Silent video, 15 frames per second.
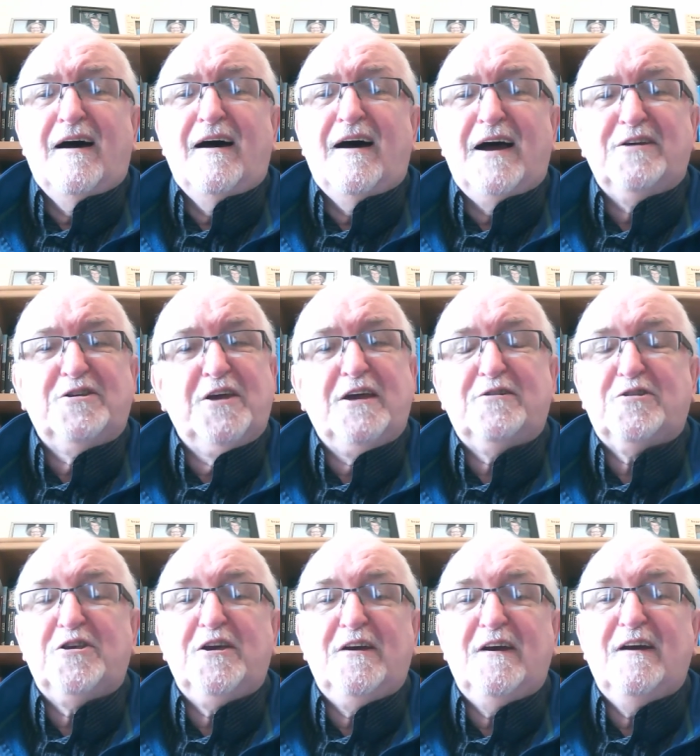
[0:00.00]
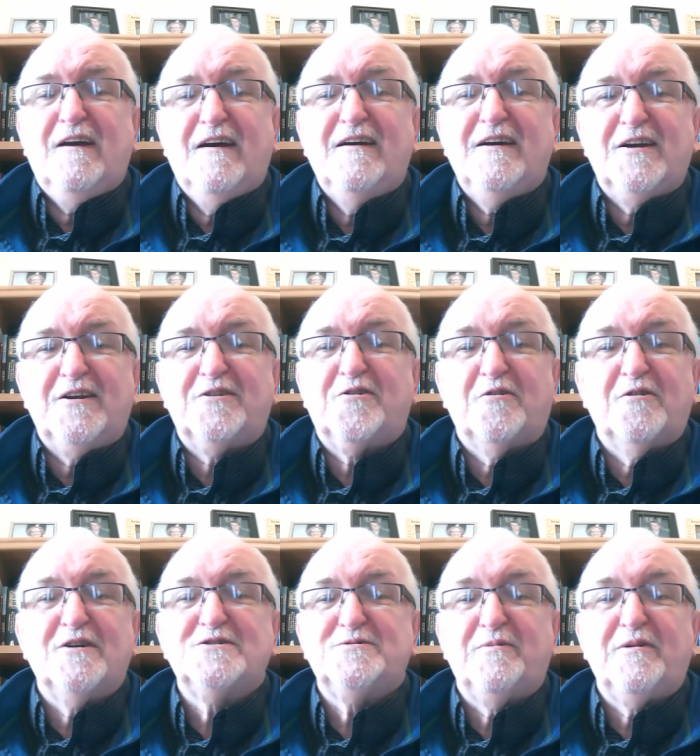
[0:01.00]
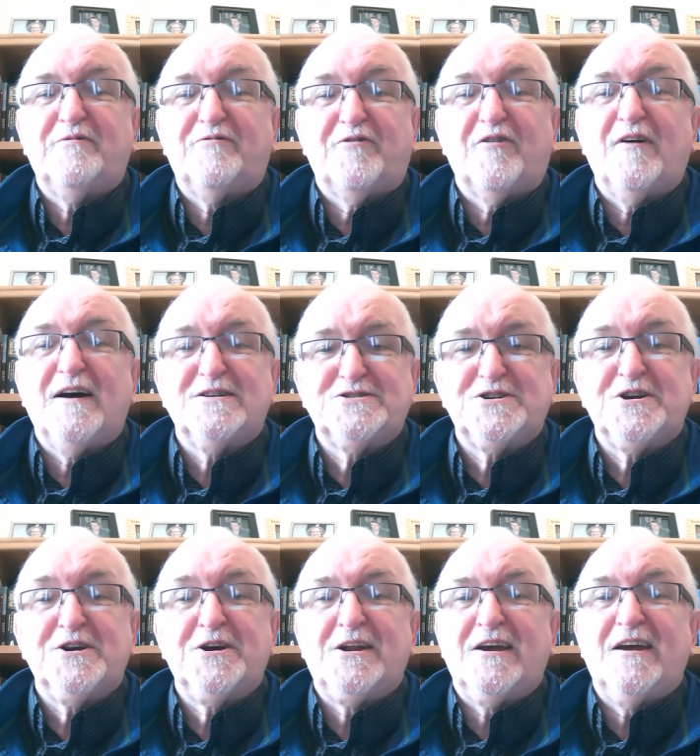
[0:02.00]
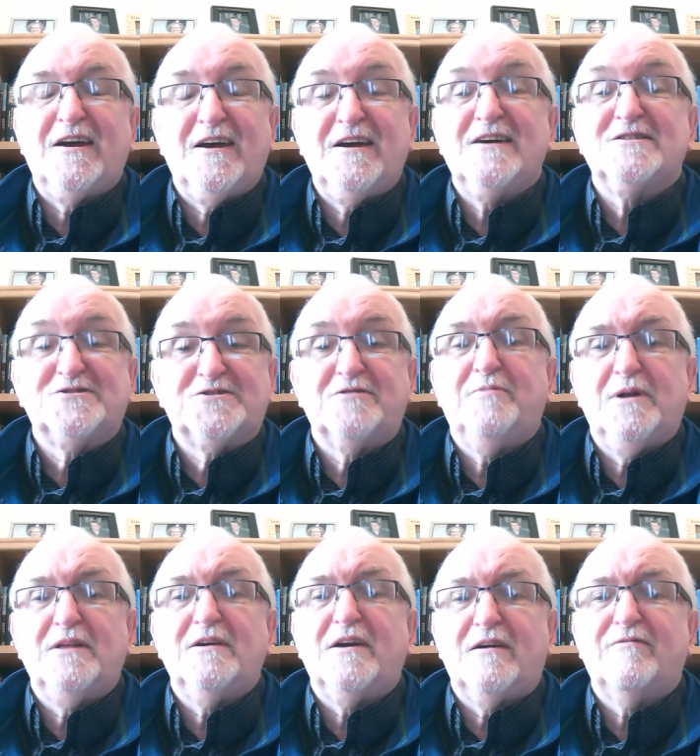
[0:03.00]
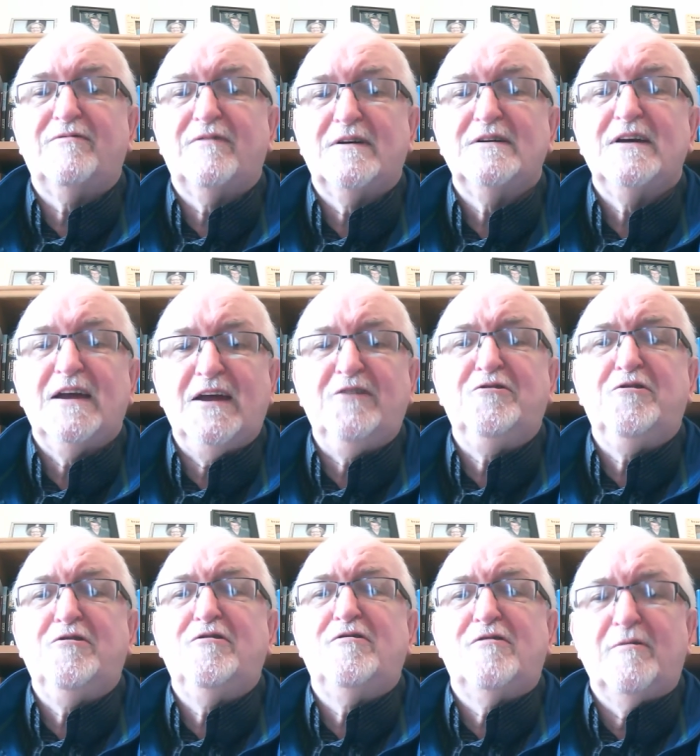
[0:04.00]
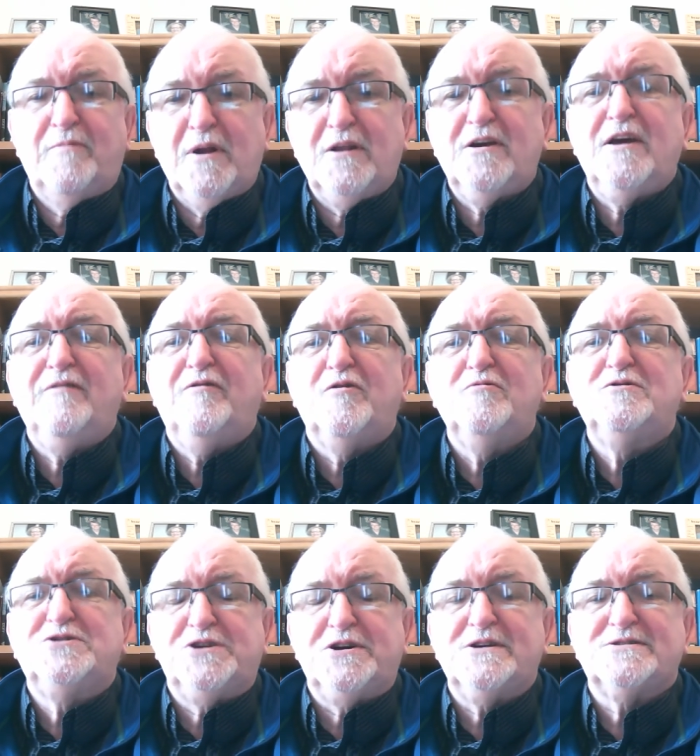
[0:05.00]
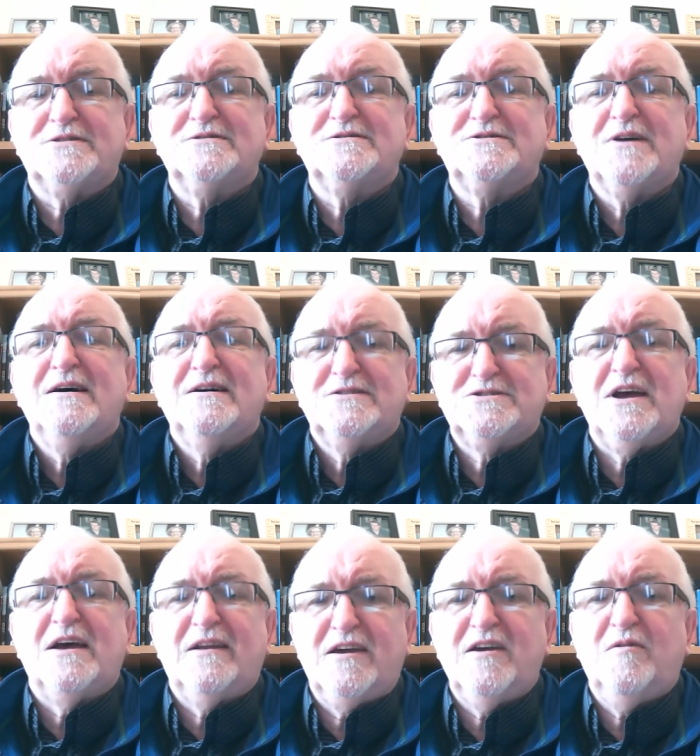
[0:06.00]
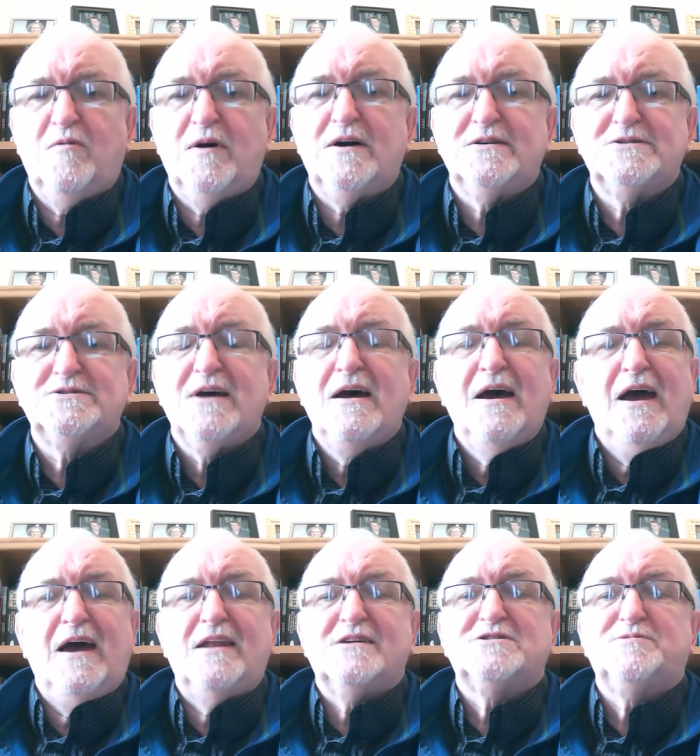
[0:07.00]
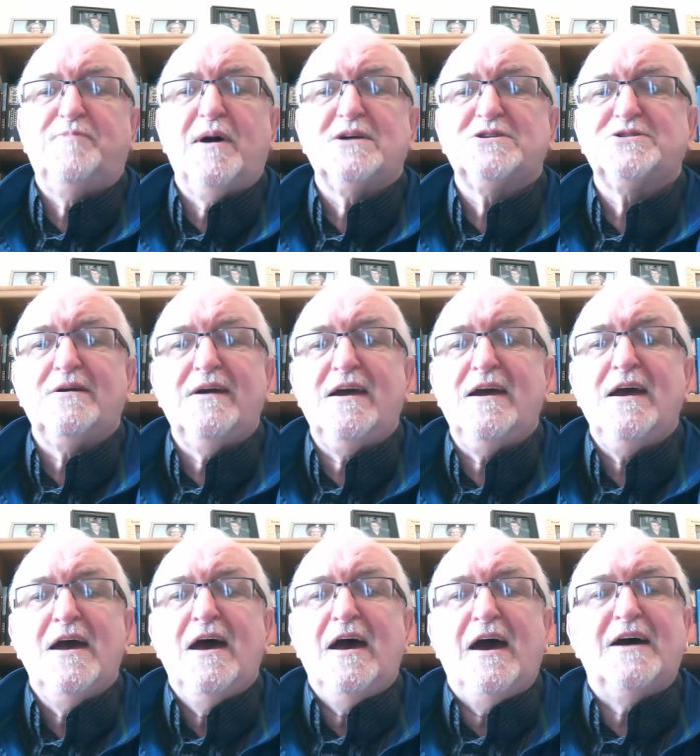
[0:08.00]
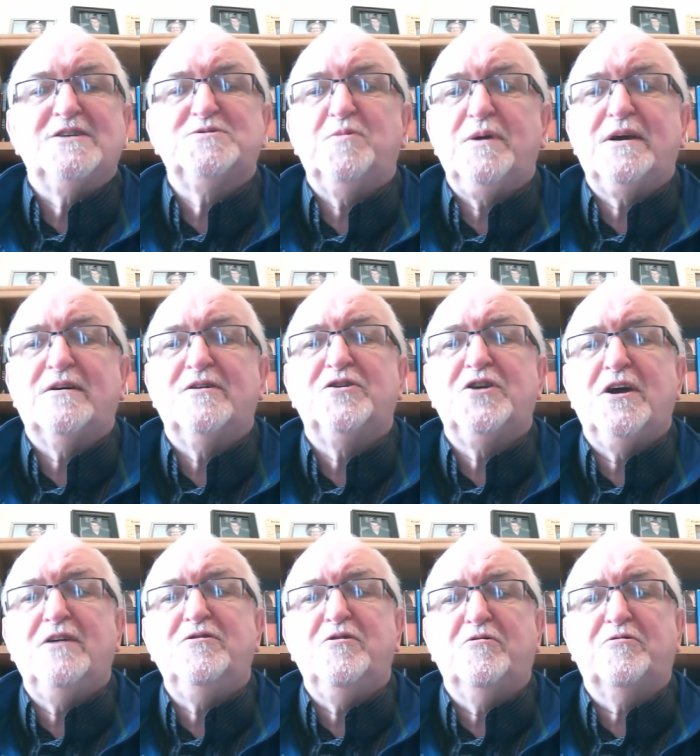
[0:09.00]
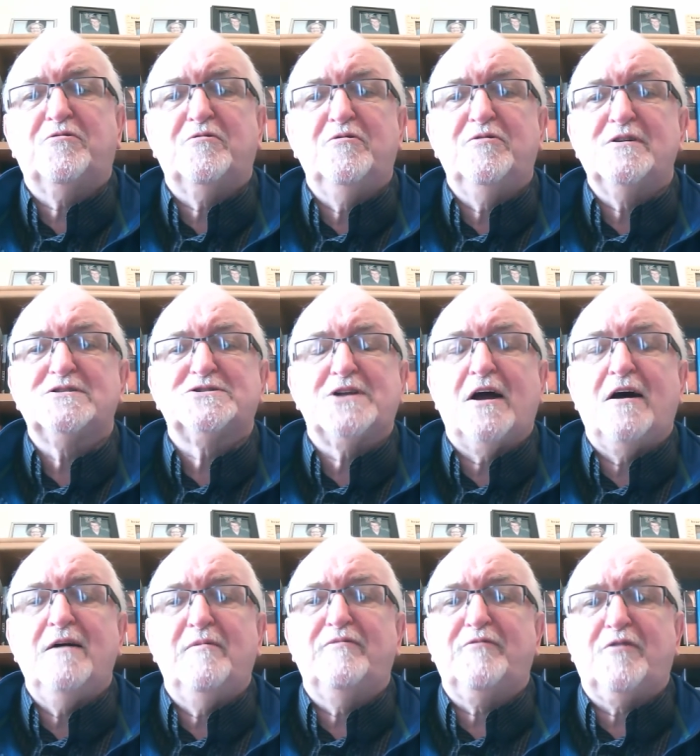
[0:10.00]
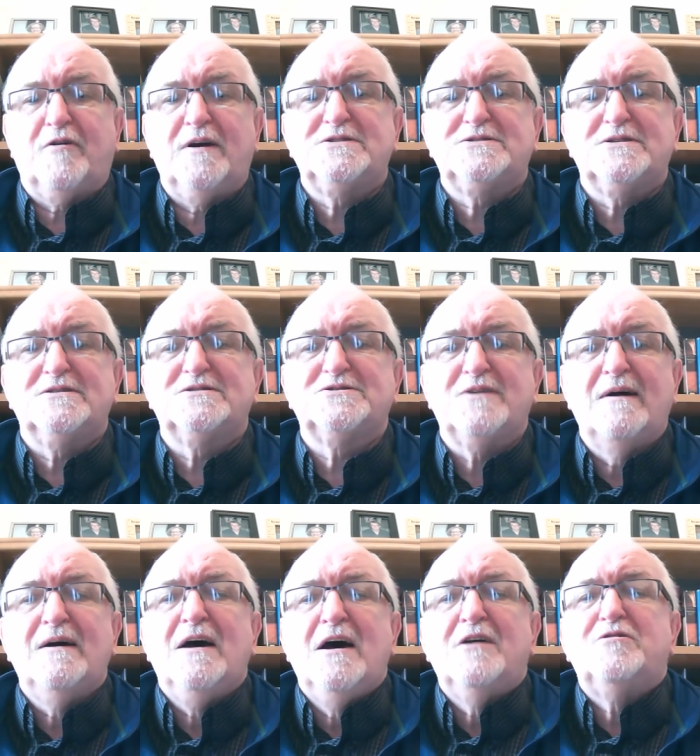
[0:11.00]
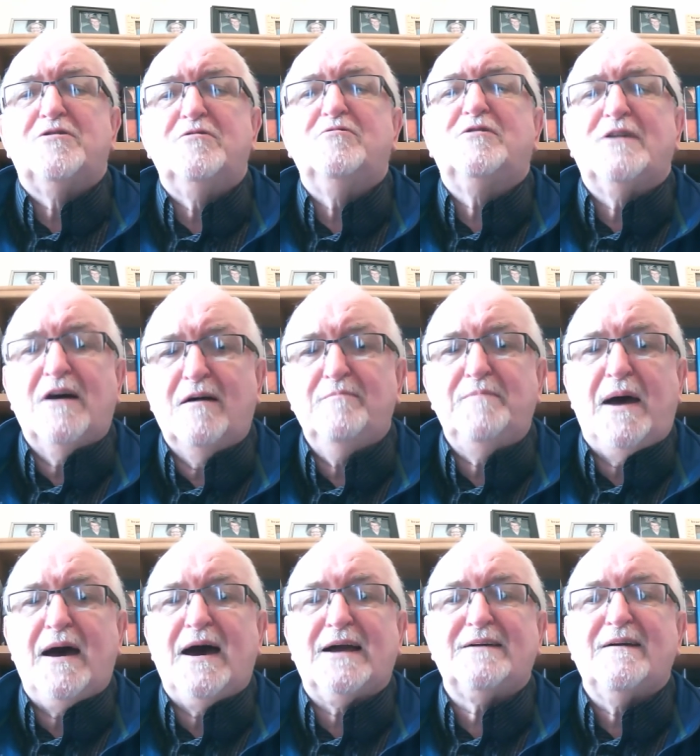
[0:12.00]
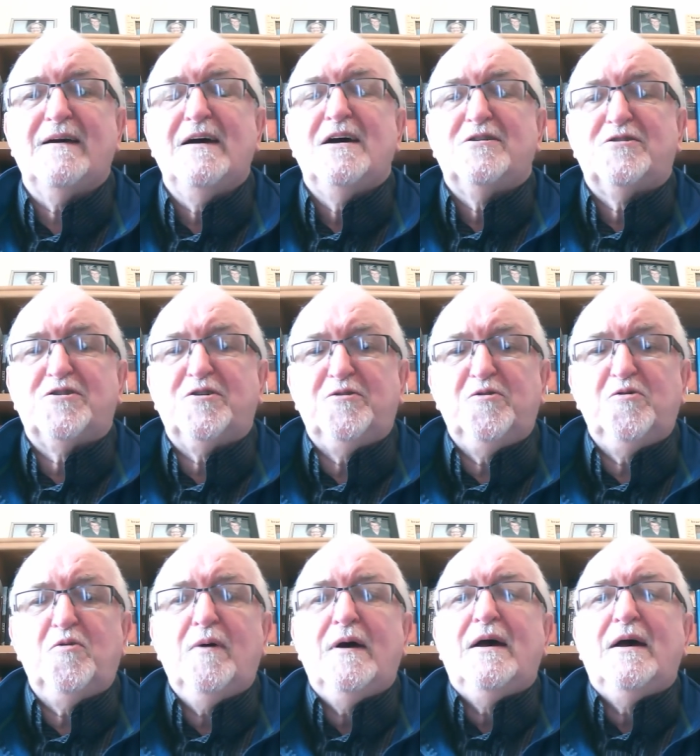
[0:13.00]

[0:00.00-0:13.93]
I think the encouragement for us today is to believe. In to believe who Jesus said he was. And especially as we continue through this time of crisis, to come back to